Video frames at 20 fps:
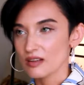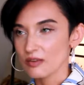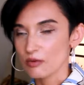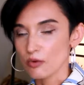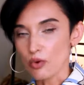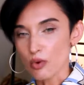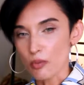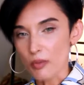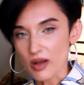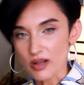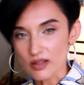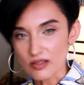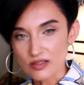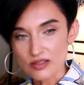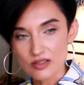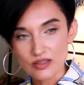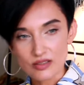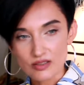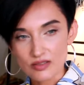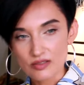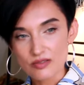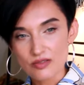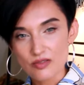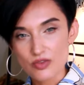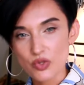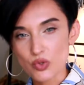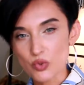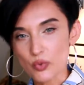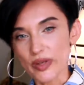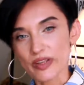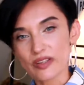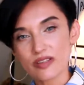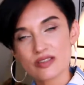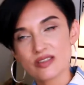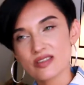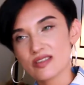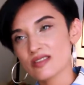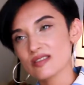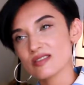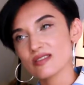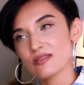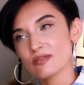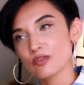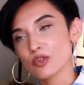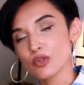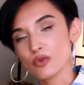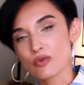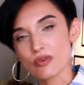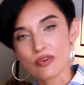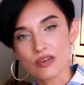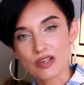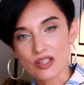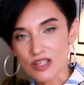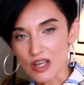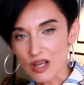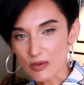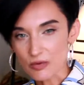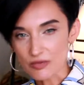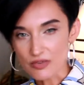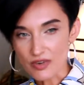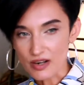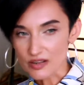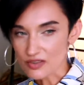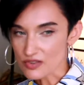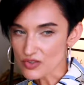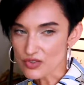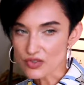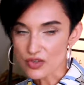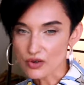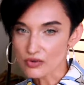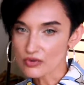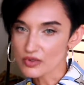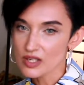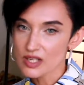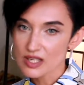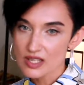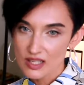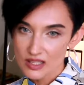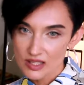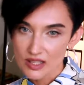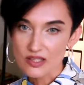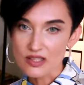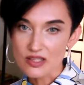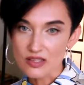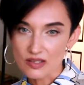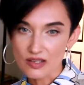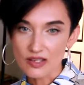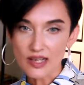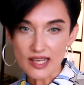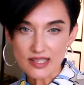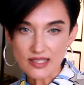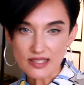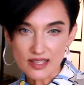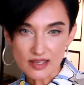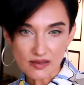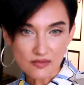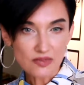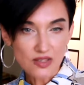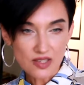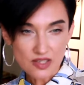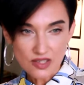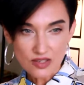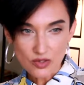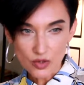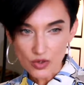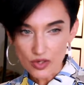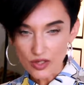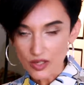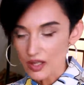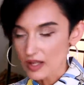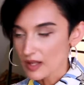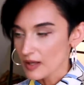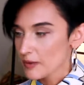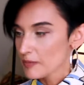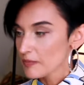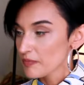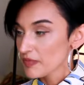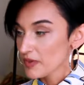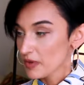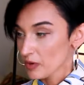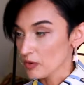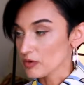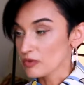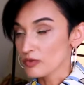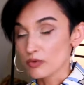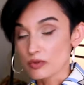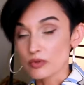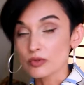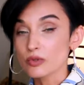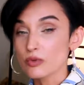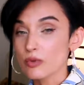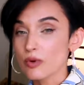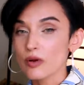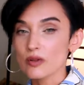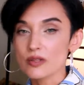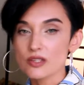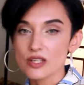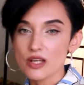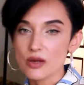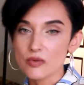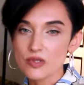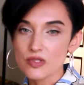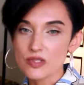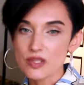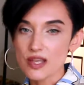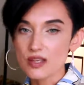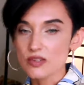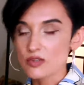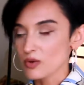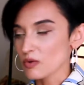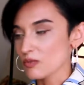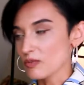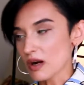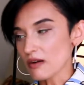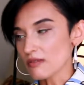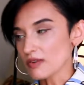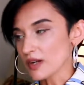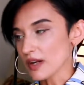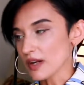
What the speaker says: gourmand, sweet, sugary type of fragrance. No, this is classy. This is good quality, I would say. So bravo,